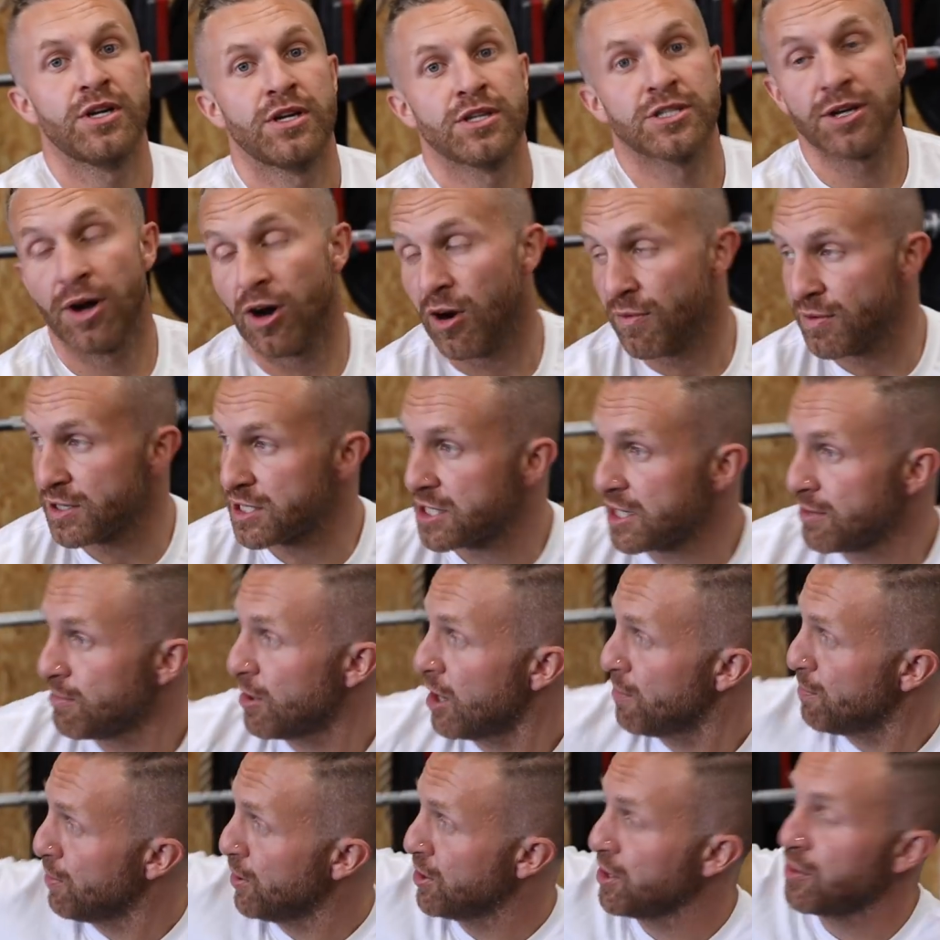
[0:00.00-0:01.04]
so obviously
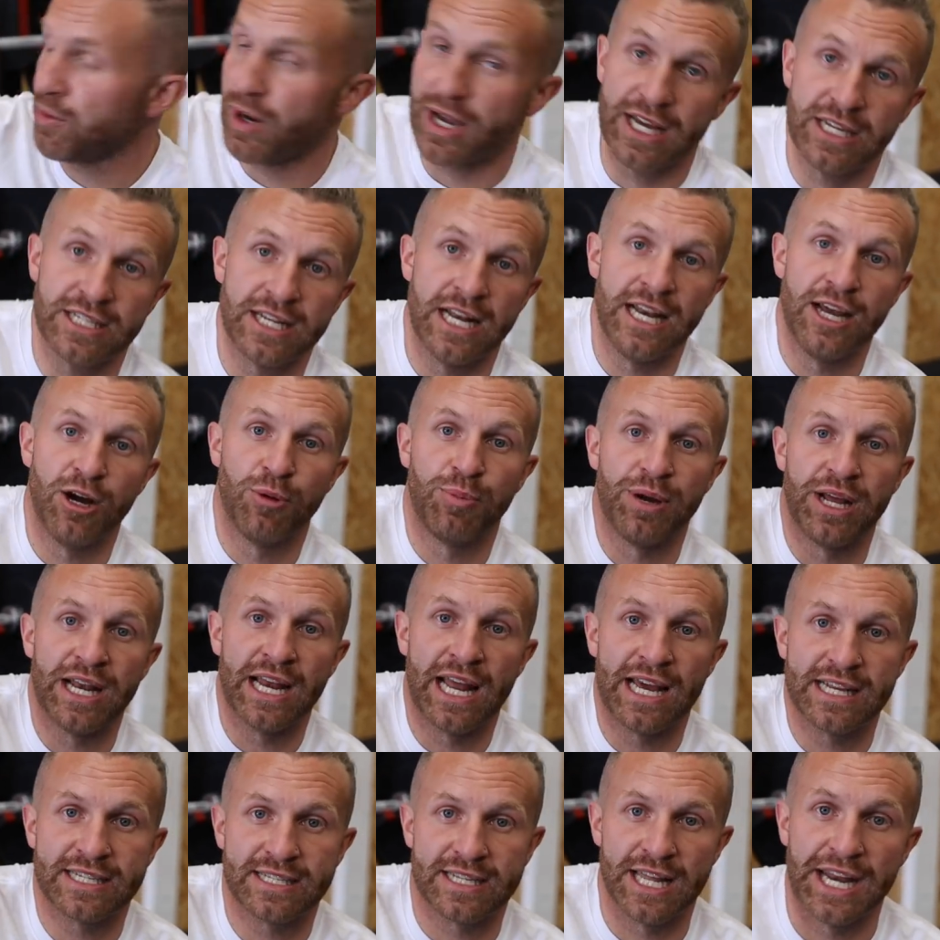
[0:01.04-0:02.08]
my body weight is a little bit
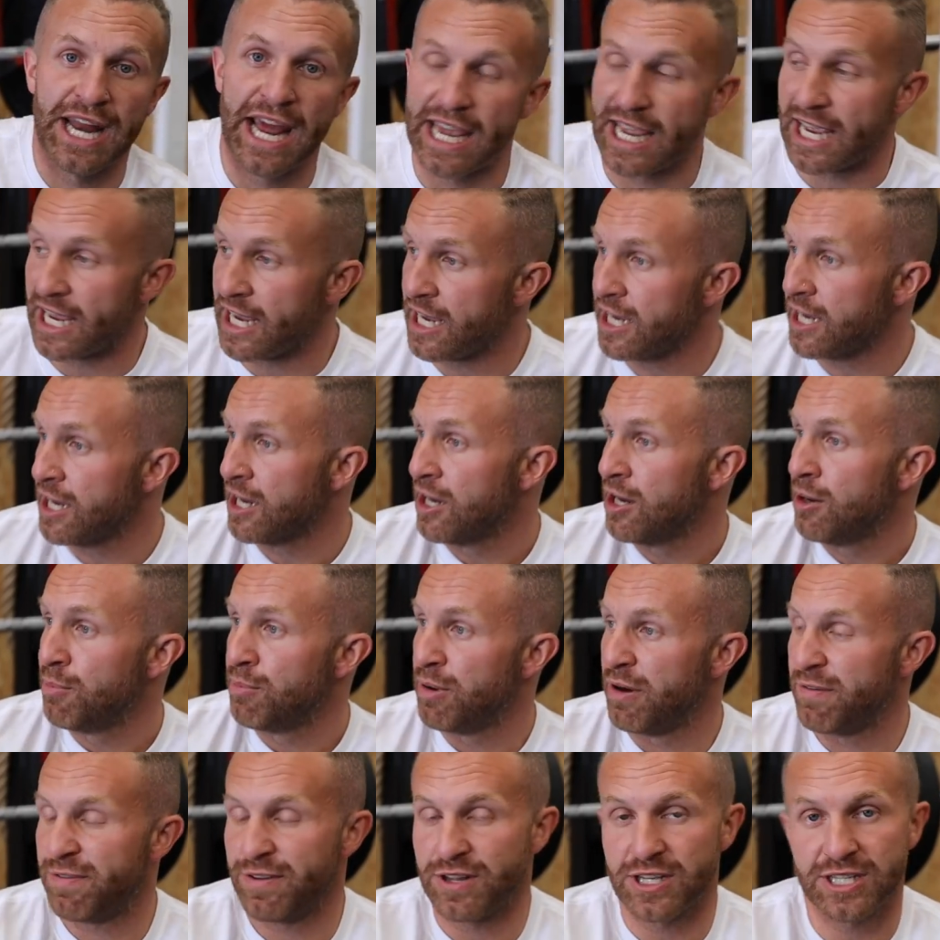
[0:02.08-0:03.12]
less than 80,
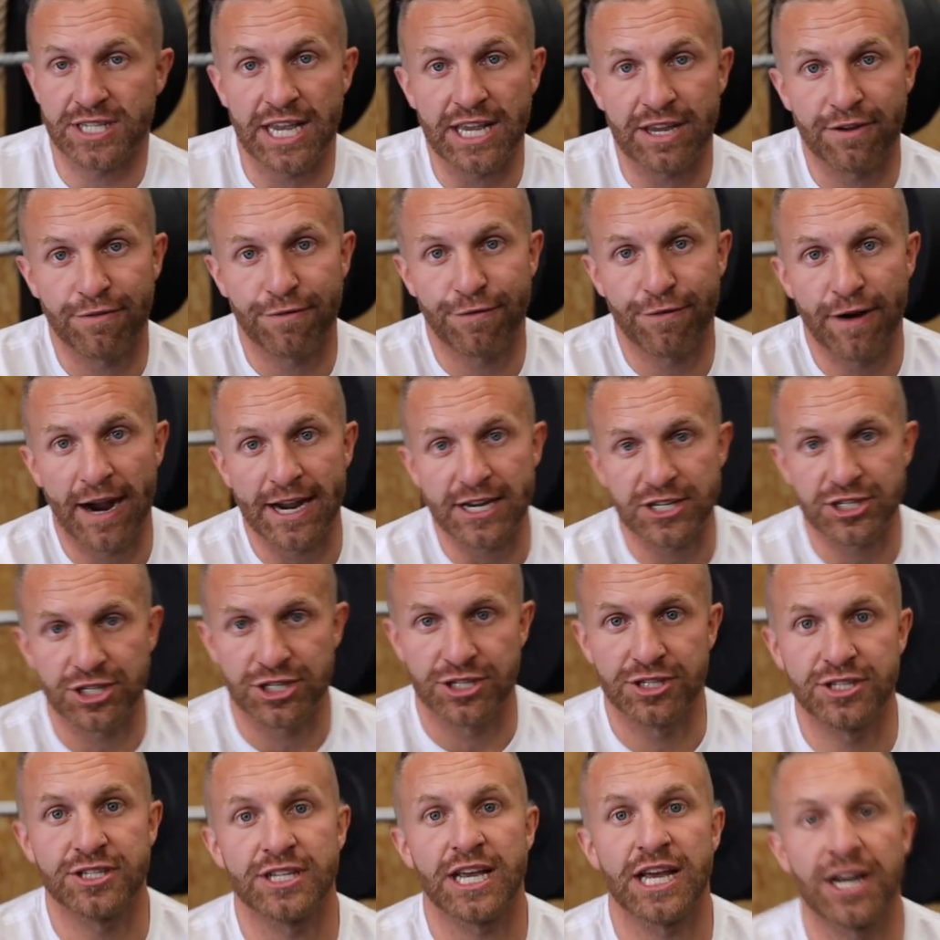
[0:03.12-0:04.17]
but for the sake of
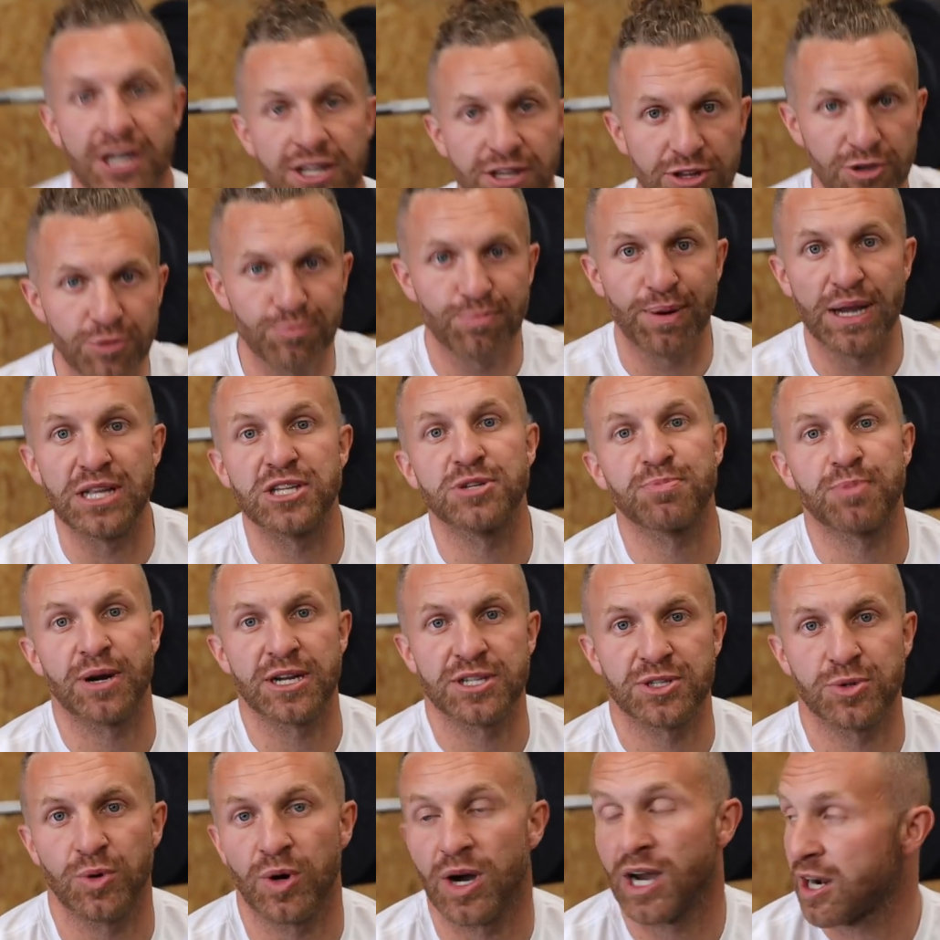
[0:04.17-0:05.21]
fractions, and I do bench
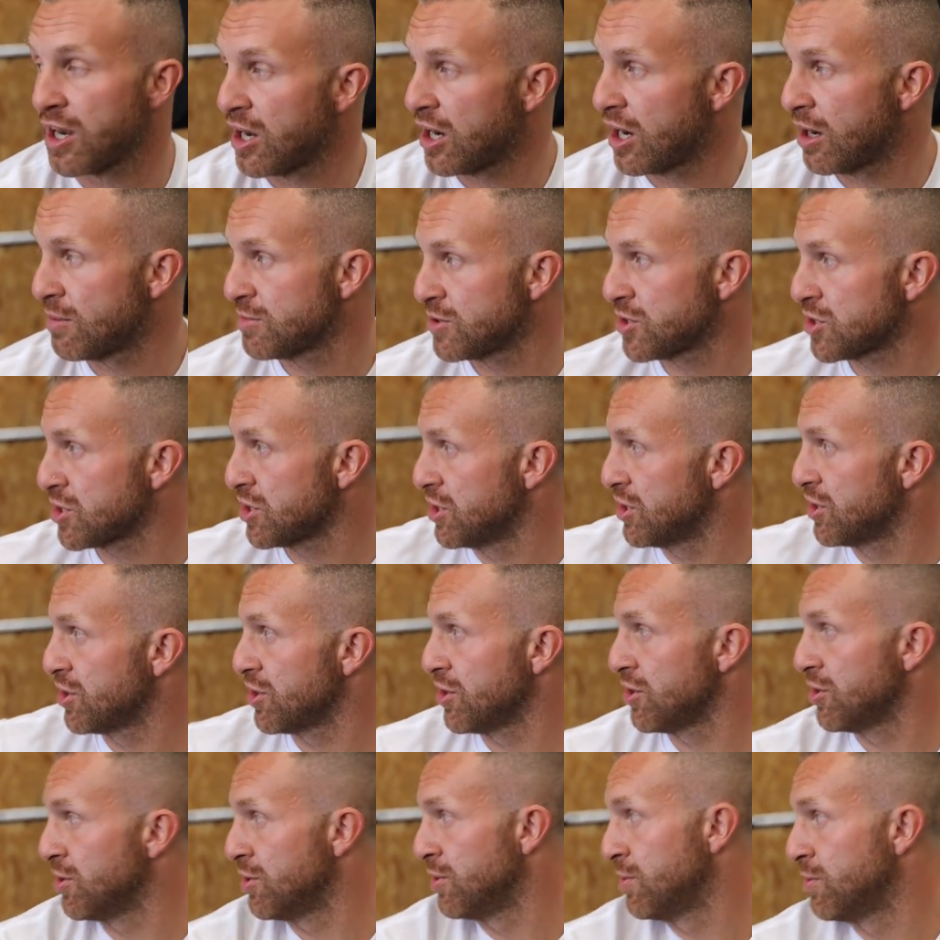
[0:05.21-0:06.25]
press quite a lot, I'm just gonna
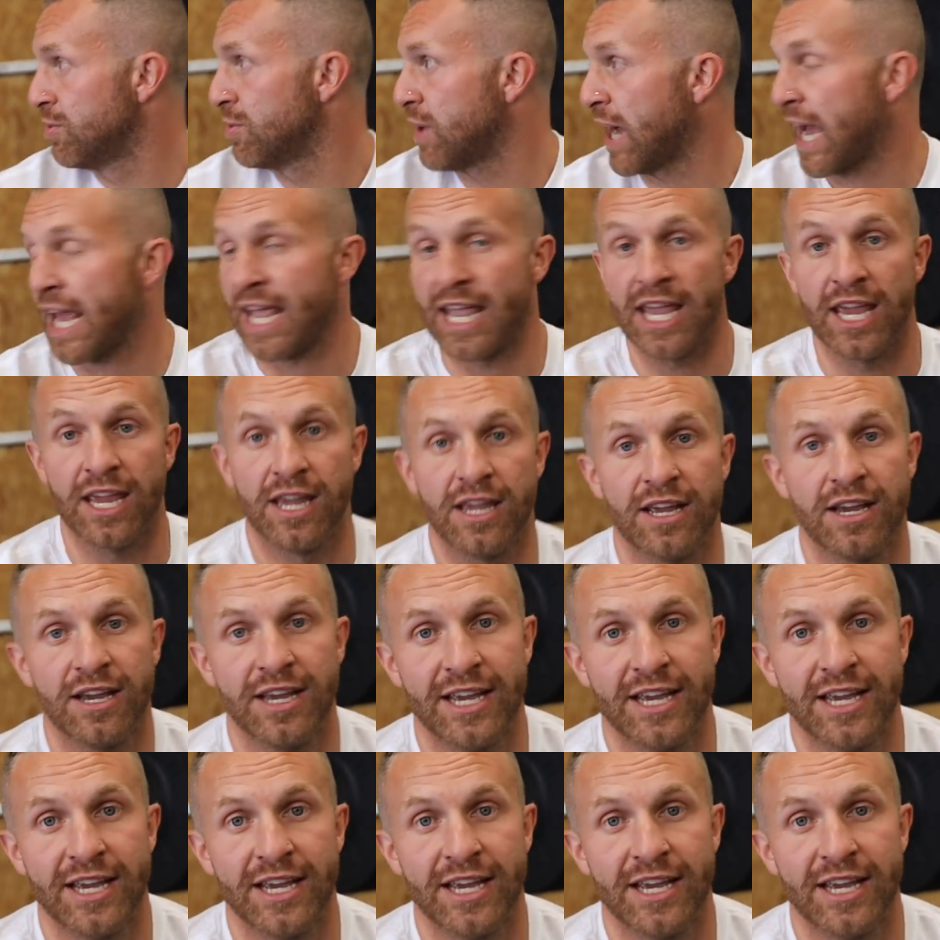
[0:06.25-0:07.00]
do 80.